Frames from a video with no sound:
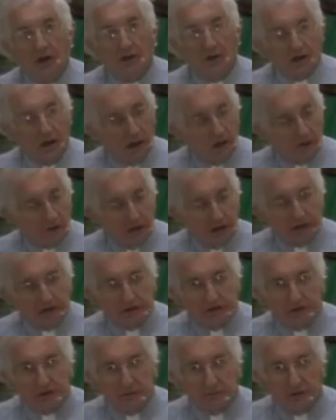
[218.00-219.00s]
Now, that
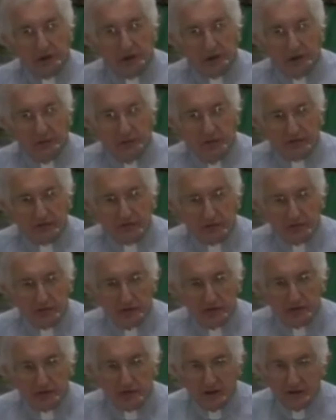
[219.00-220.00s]
doesn't mean he wasn't going to
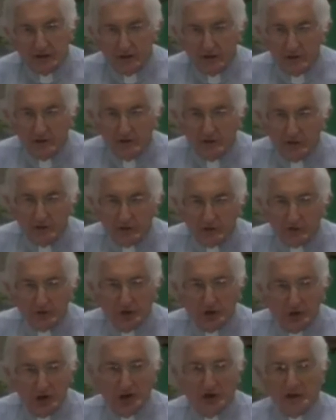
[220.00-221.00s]
continue to
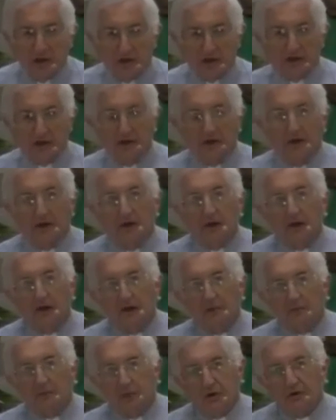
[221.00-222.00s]
try,
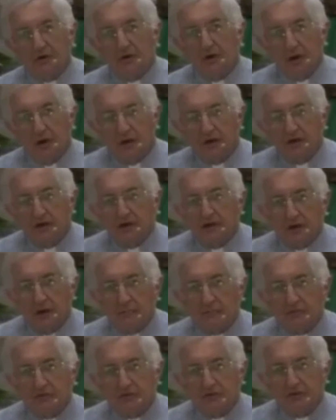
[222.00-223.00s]
but in the depths
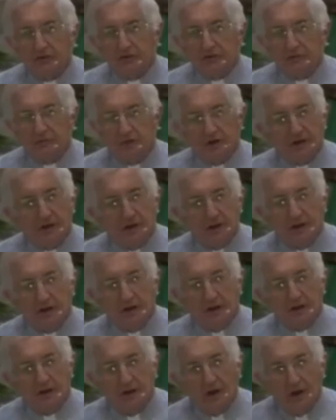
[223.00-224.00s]
of his being,
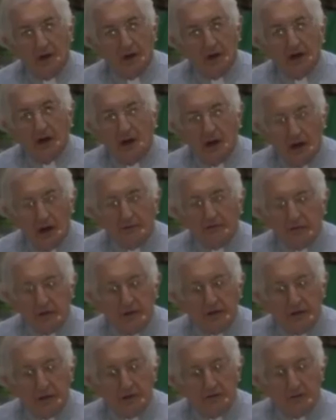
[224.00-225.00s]
I think
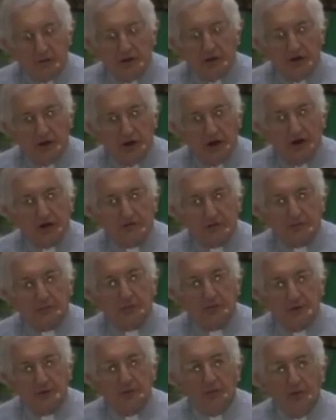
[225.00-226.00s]
he realized
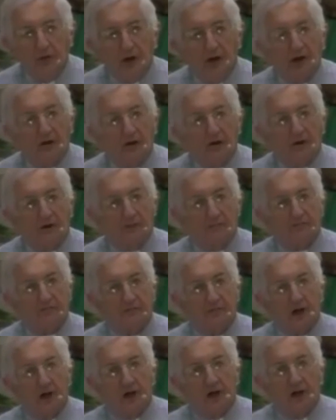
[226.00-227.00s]
pretty well
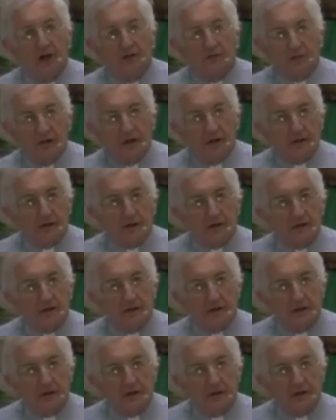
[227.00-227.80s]
that